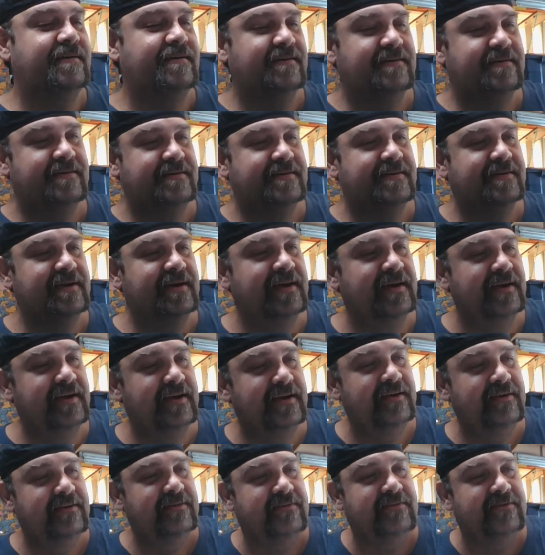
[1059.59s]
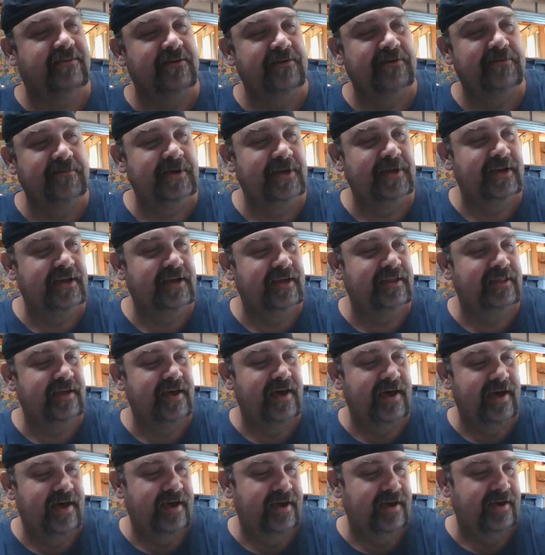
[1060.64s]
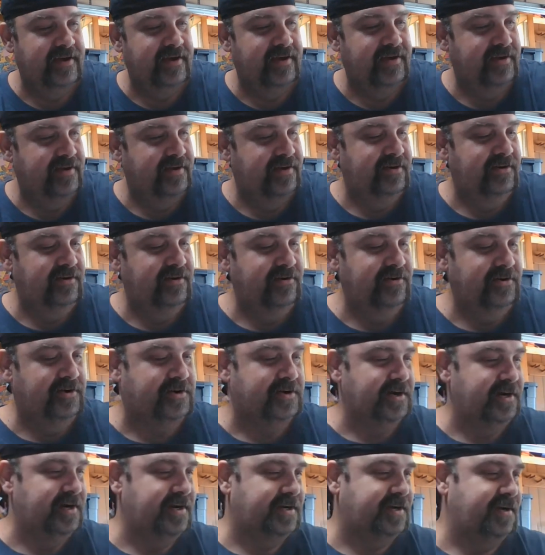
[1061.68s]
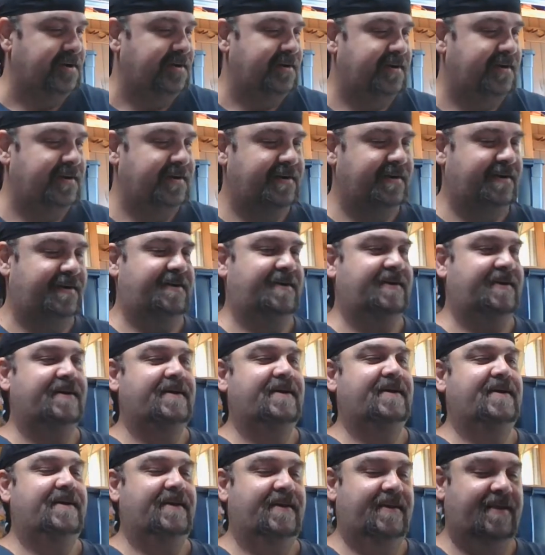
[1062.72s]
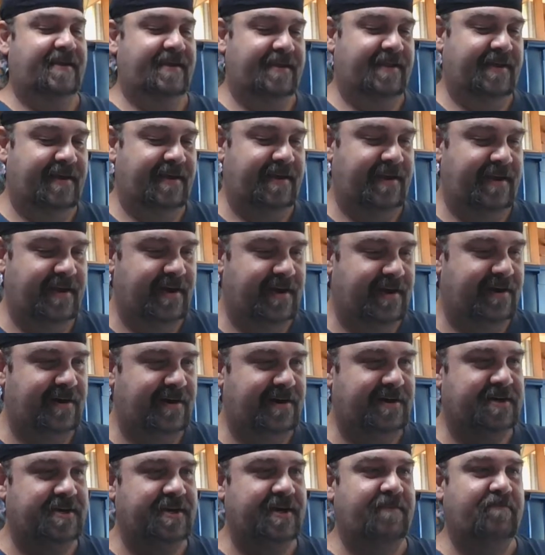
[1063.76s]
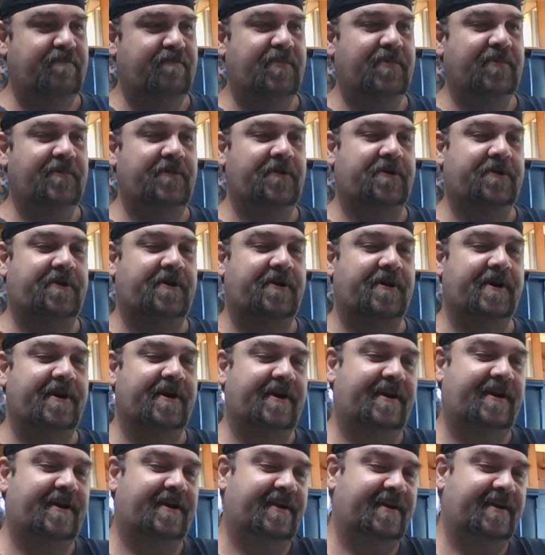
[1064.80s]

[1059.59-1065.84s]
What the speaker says: Shaggy and Scooby need that nutrition, energy booster.